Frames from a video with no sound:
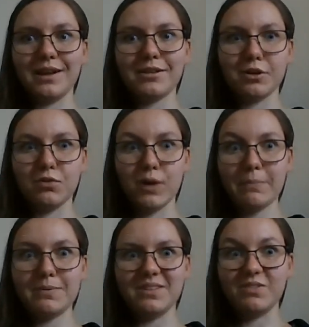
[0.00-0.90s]
like the
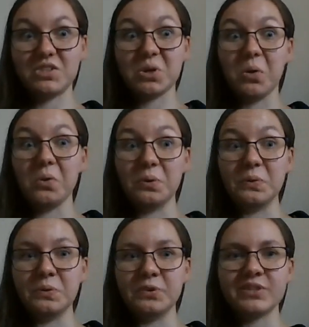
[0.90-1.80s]
Crypt of
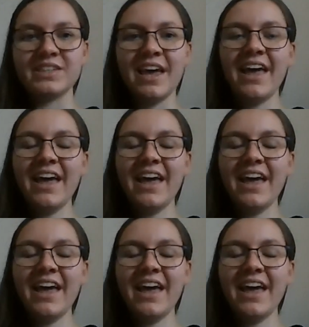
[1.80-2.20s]
Skulls